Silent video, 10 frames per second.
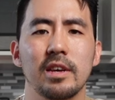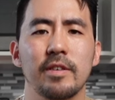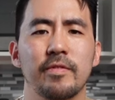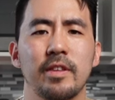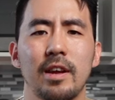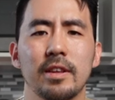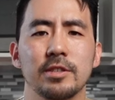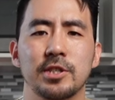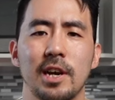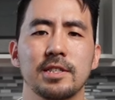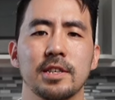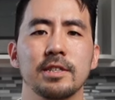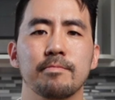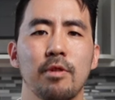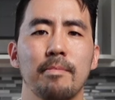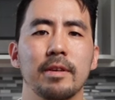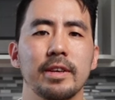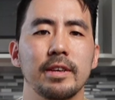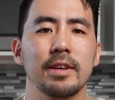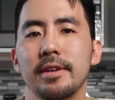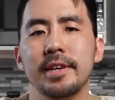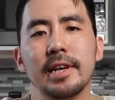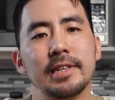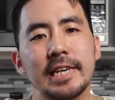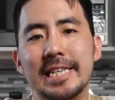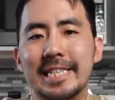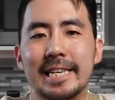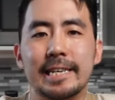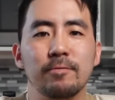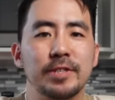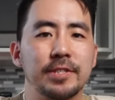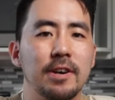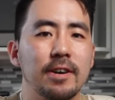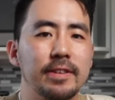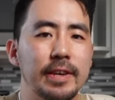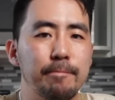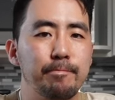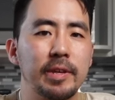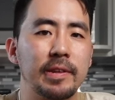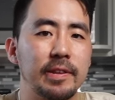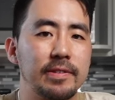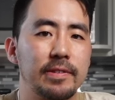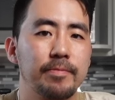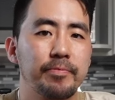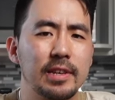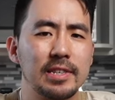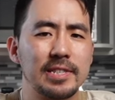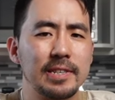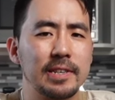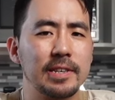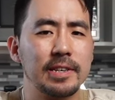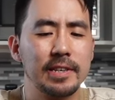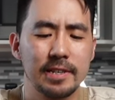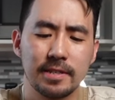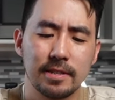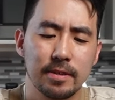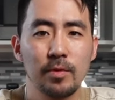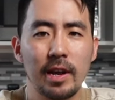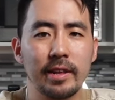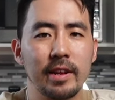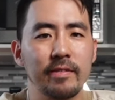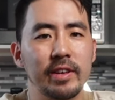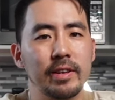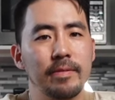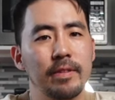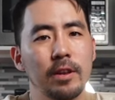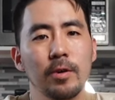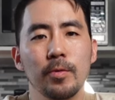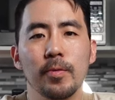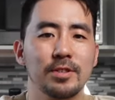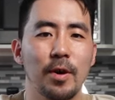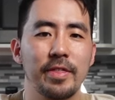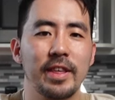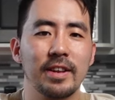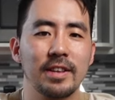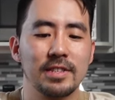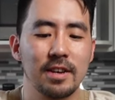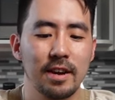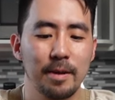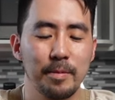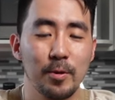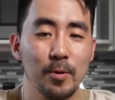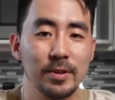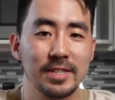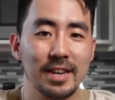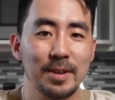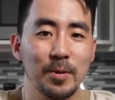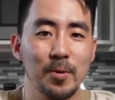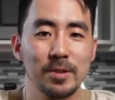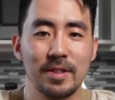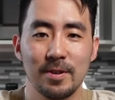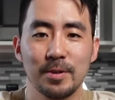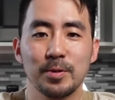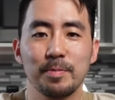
If not adjusted properly, it can easily result in bitterness, and acidity is relatively low. So I think this kind of be your second or third